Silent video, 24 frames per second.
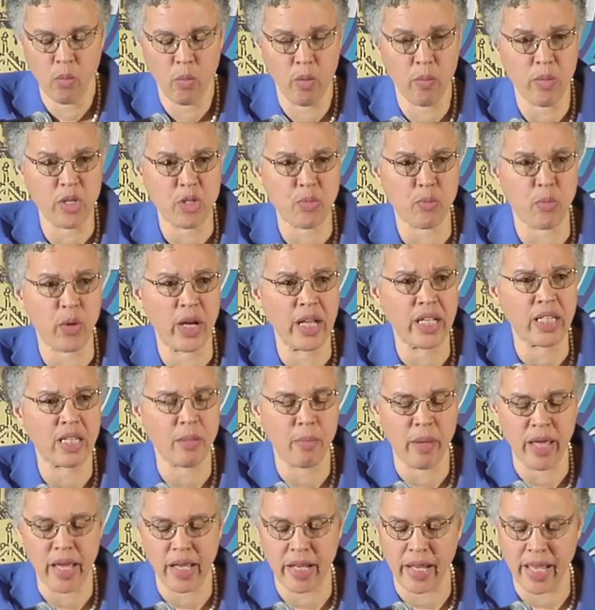We must break the
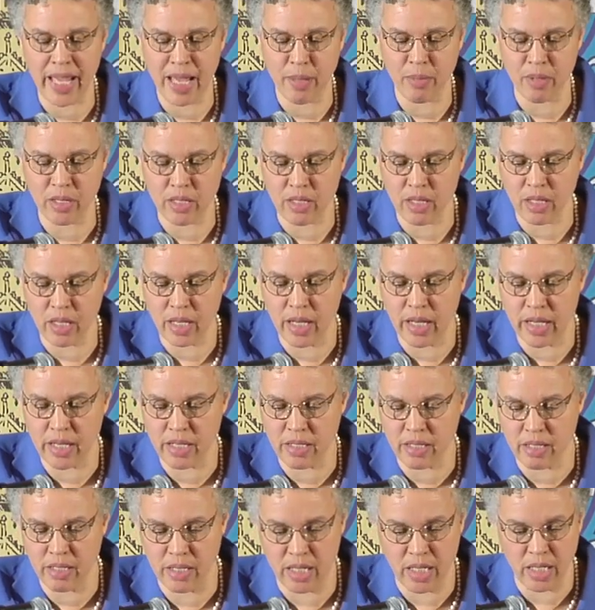bad habits that got
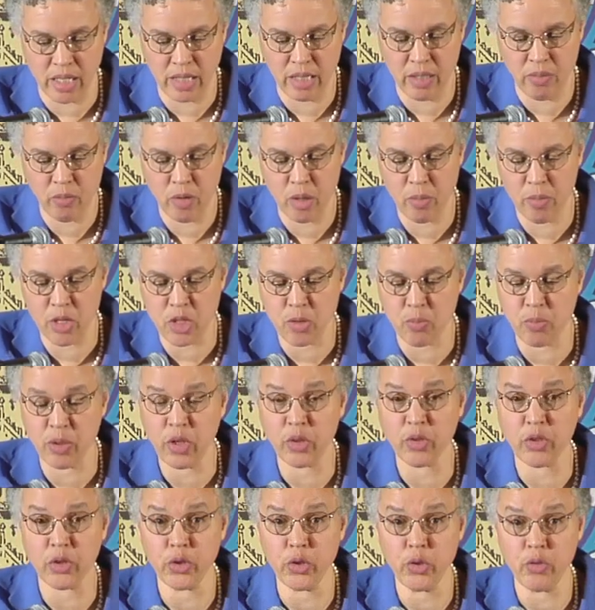us here. We must
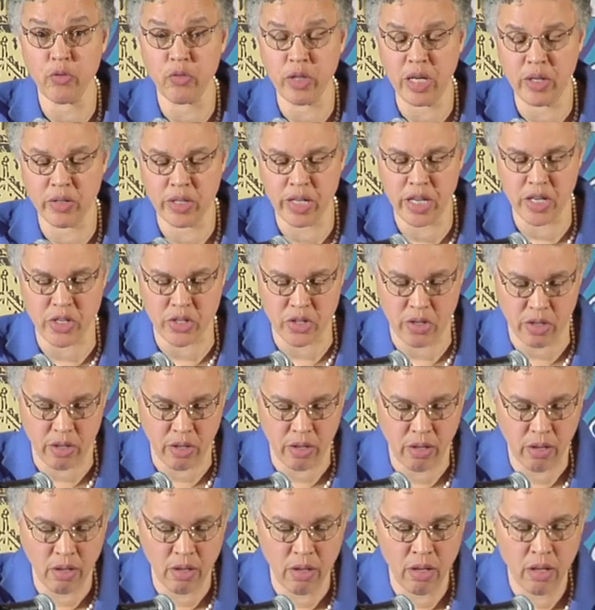build a new
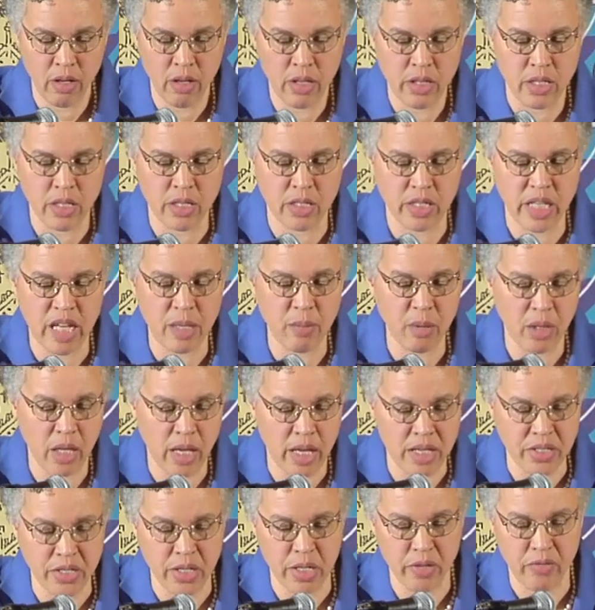foundation to
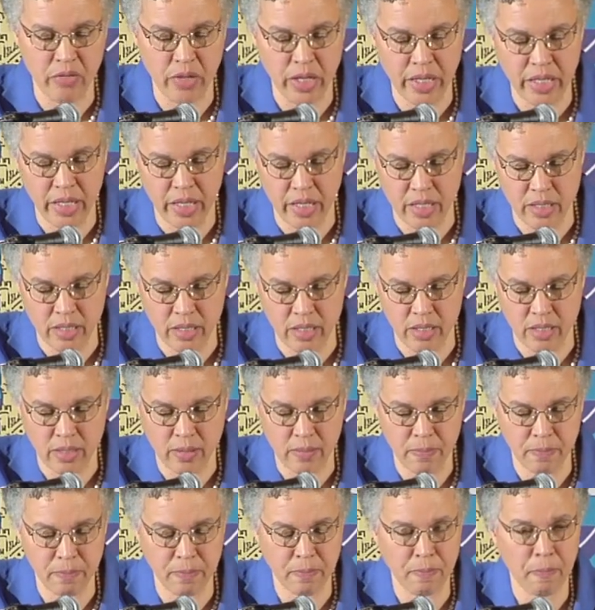stabilize our
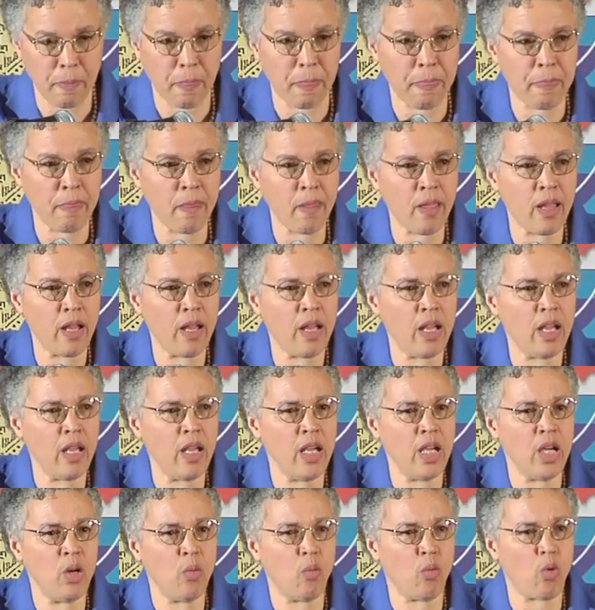finances.
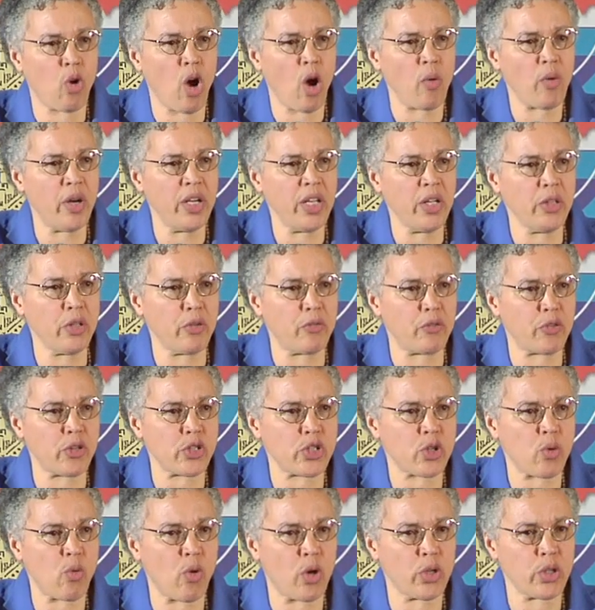We're already in the
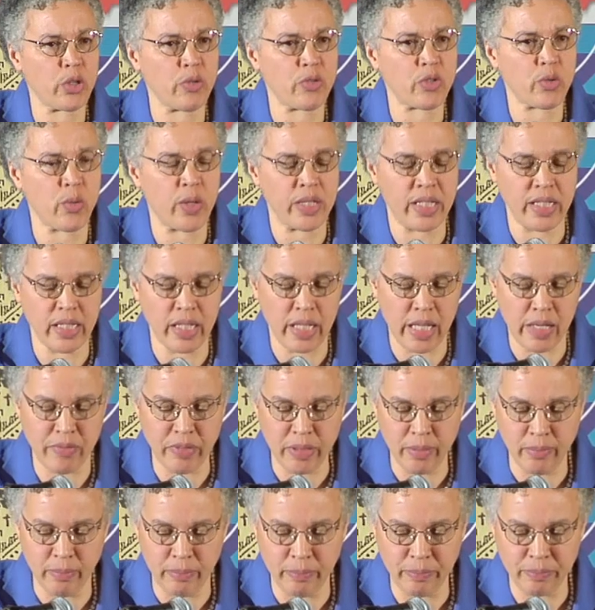first quarter of
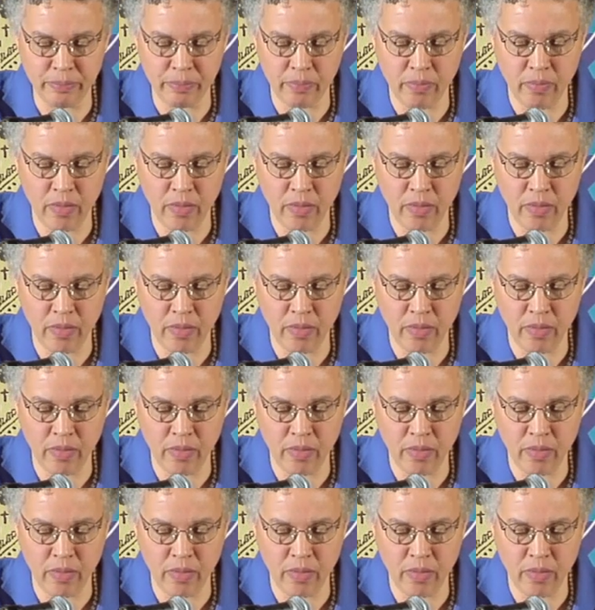2011.